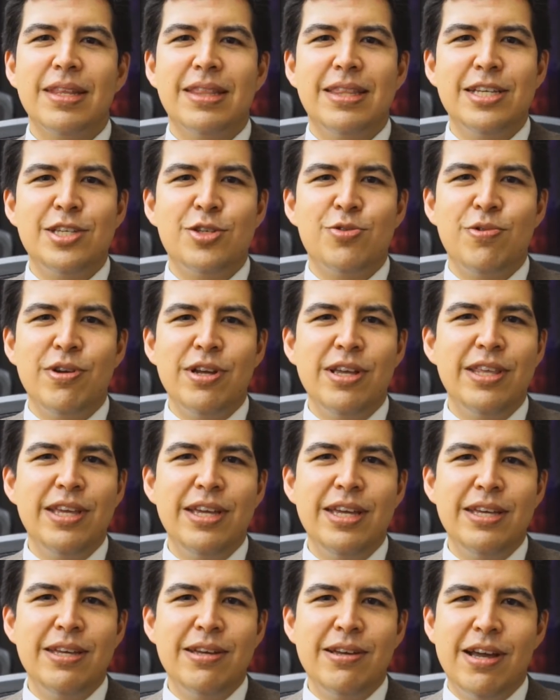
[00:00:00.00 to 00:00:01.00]
this
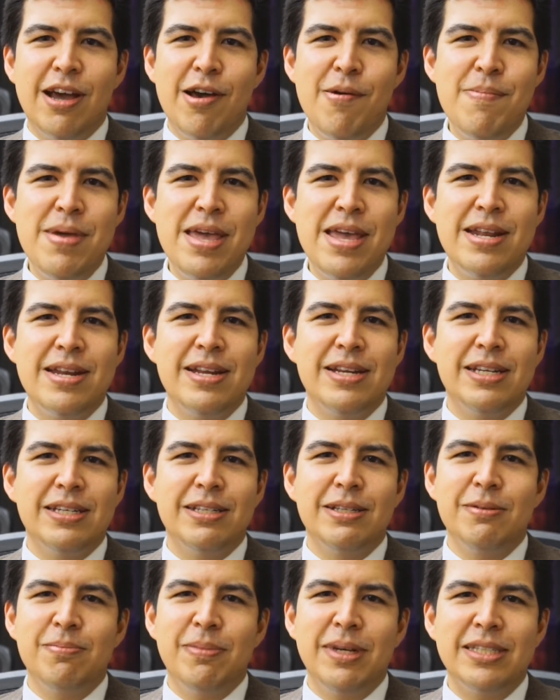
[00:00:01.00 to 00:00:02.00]
really, you come in
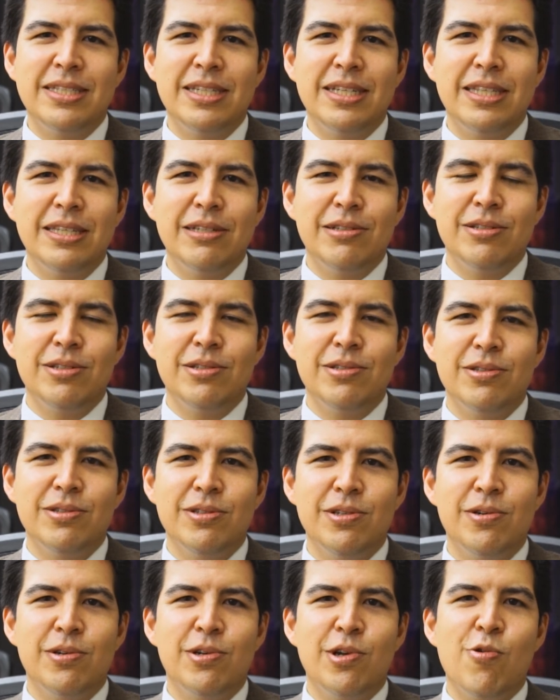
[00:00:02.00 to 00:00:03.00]
and basically
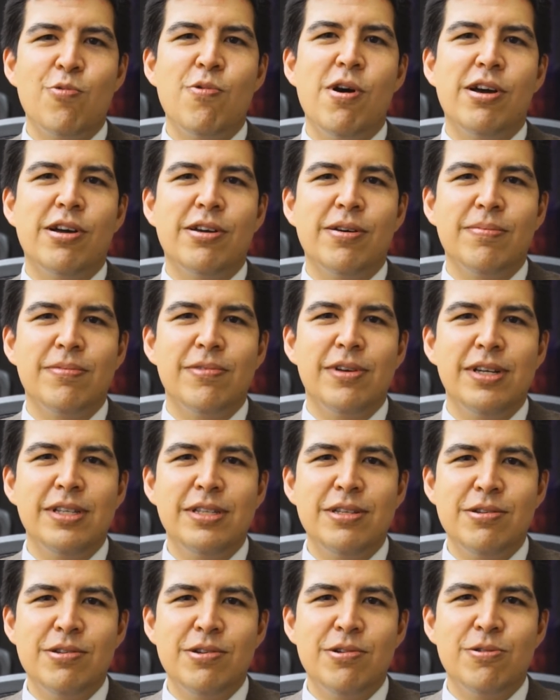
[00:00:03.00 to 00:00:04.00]
you're welcome, right?
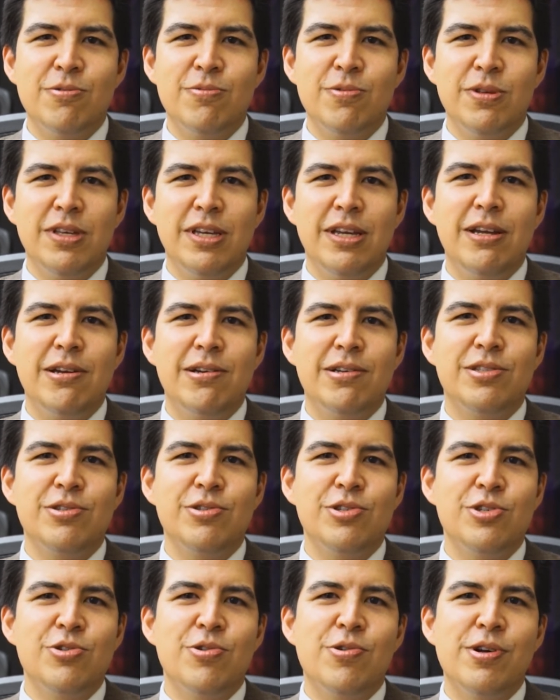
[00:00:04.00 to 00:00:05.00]
You're here to
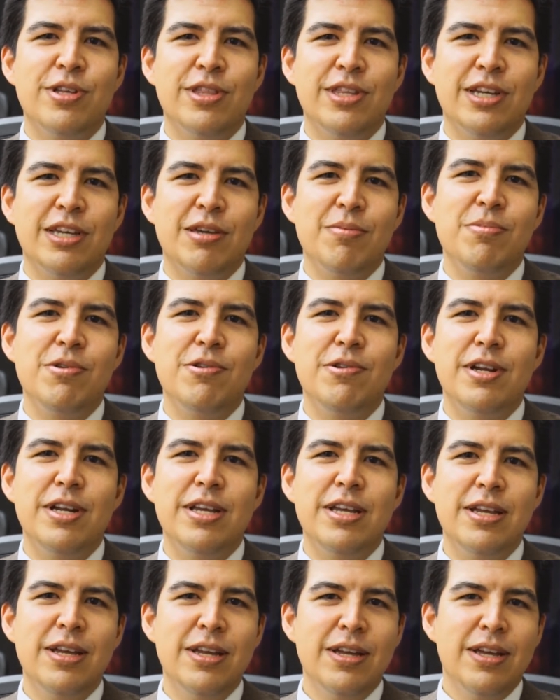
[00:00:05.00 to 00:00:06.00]
join the
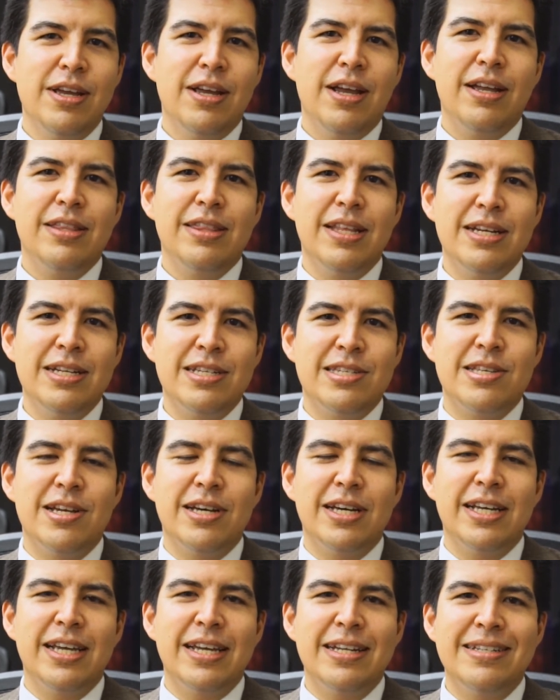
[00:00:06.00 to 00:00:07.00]
community. And then it's
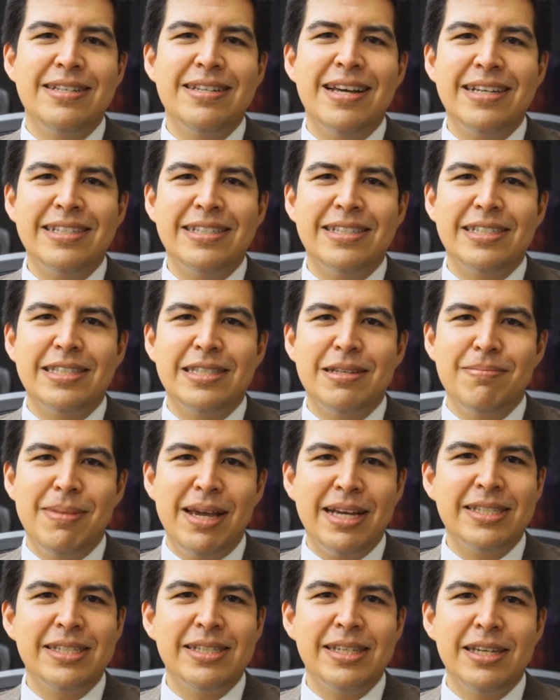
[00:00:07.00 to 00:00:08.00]
not, again, not just the
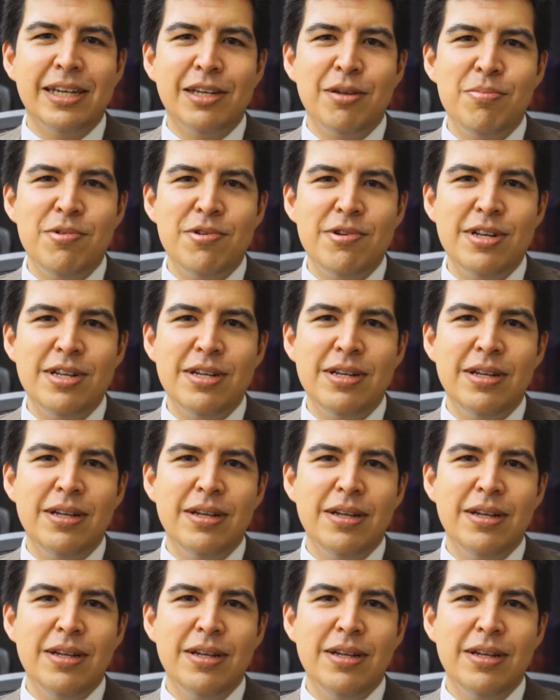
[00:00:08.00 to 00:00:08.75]
Mexican community,